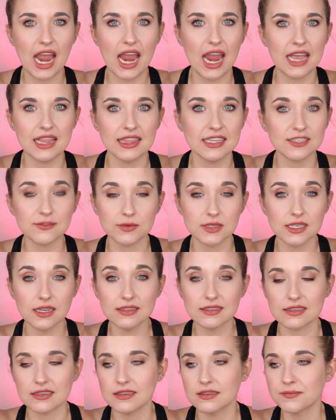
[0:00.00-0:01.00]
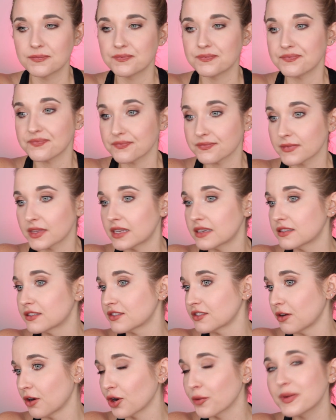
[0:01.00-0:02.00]
and this one doesn't.
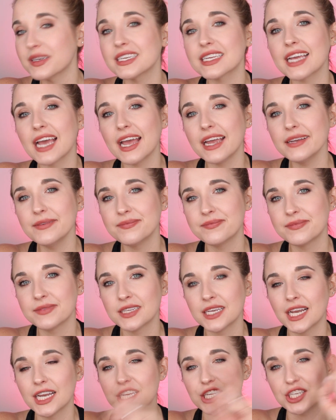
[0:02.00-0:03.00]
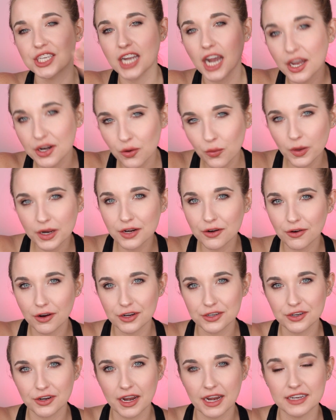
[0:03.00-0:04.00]
So Urban Decay, you got a winner
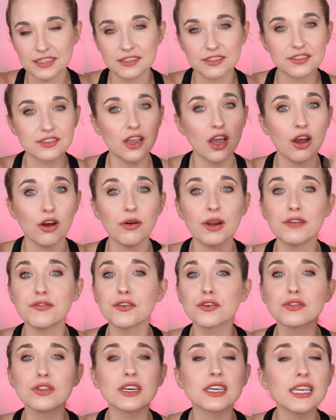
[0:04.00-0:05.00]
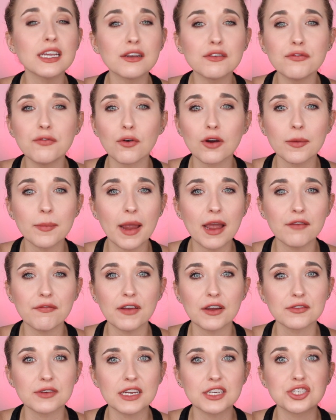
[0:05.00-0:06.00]
on your hands. So if you're looking for a matte
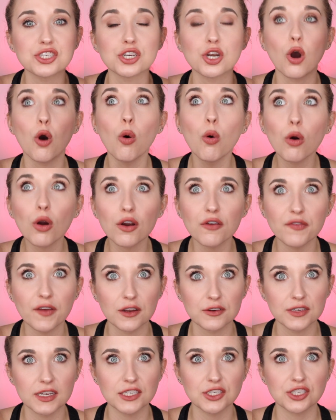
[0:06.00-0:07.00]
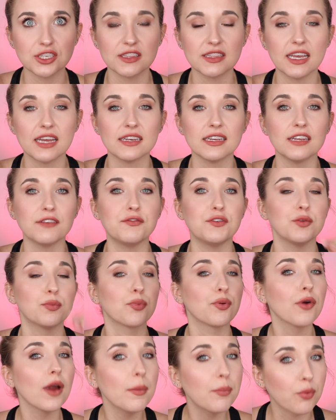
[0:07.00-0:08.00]
foundation or a foundation that if you
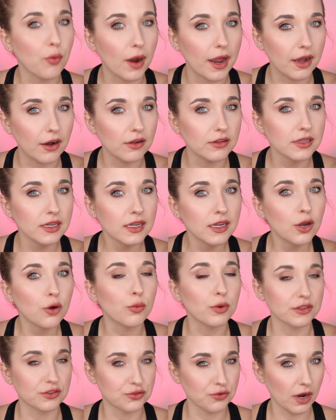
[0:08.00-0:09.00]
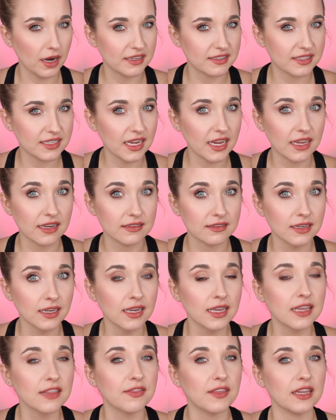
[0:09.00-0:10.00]
prep well with dry skin,
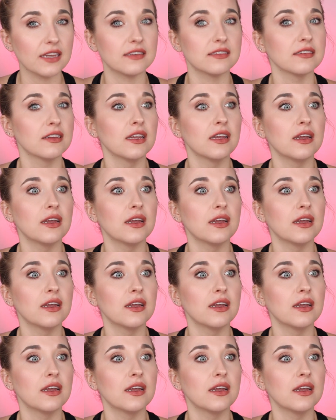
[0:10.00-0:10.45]
that